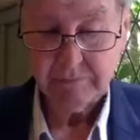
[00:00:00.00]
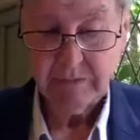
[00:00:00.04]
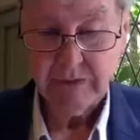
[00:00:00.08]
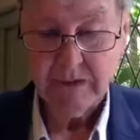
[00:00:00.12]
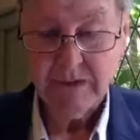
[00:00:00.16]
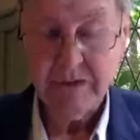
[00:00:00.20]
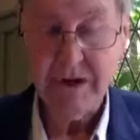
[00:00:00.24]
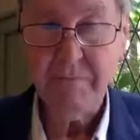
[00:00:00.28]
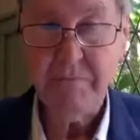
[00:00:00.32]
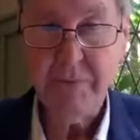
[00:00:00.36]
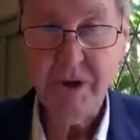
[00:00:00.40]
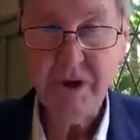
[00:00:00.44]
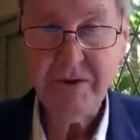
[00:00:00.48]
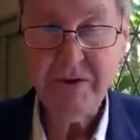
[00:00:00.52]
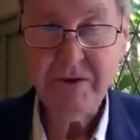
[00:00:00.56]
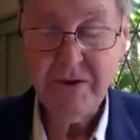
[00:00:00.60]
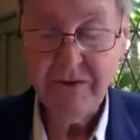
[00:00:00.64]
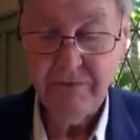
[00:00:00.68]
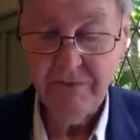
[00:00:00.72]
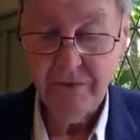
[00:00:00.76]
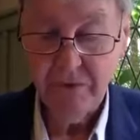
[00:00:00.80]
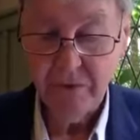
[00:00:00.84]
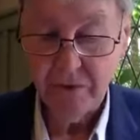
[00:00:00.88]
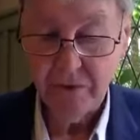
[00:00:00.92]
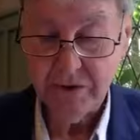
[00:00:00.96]
So
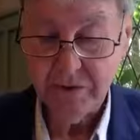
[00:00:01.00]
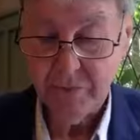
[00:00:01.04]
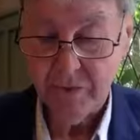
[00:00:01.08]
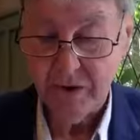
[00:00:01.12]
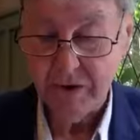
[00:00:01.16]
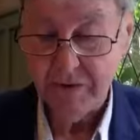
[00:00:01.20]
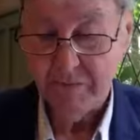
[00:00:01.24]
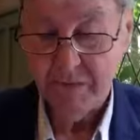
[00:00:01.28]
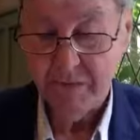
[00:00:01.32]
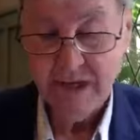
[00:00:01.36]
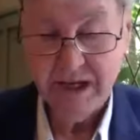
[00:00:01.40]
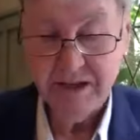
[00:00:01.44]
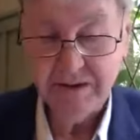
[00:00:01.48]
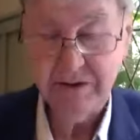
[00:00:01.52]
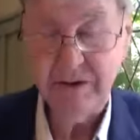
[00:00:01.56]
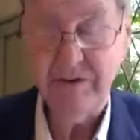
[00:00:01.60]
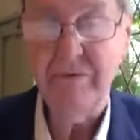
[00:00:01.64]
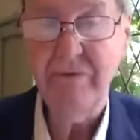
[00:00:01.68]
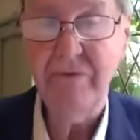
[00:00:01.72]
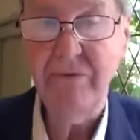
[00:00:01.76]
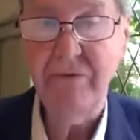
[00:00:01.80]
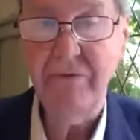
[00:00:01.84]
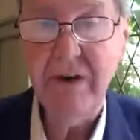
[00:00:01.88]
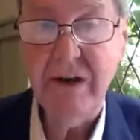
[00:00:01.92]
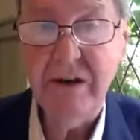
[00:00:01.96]
positive thoughts won't mask a
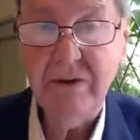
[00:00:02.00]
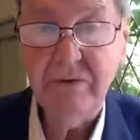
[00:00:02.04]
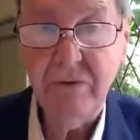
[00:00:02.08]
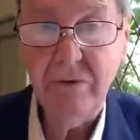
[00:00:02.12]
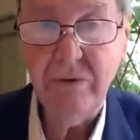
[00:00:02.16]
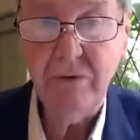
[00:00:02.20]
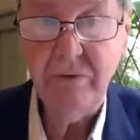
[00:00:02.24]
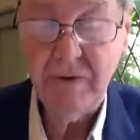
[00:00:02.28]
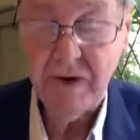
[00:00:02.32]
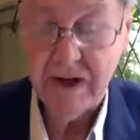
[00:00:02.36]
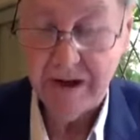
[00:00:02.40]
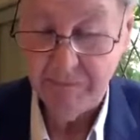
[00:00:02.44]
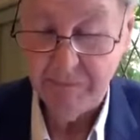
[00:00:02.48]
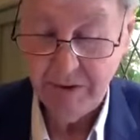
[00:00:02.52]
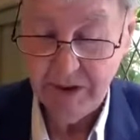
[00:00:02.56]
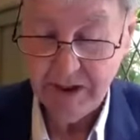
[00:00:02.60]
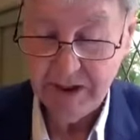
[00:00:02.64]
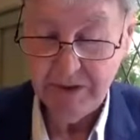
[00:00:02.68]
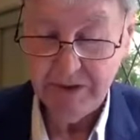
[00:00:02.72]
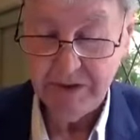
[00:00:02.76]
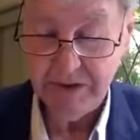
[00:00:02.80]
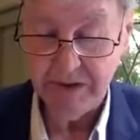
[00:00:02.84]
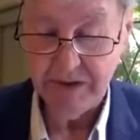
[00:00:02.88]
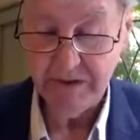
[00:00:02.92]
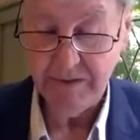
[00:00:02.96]
fearful
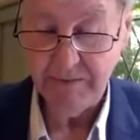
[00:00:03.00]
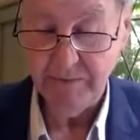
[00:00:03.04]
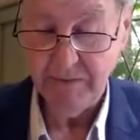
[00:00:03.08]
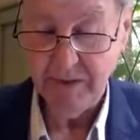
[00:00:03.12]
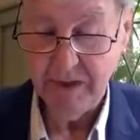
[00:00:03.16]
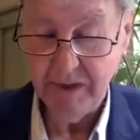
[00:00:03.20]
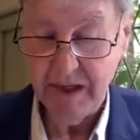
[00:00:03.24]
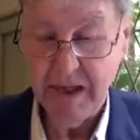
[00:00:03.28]
vibration.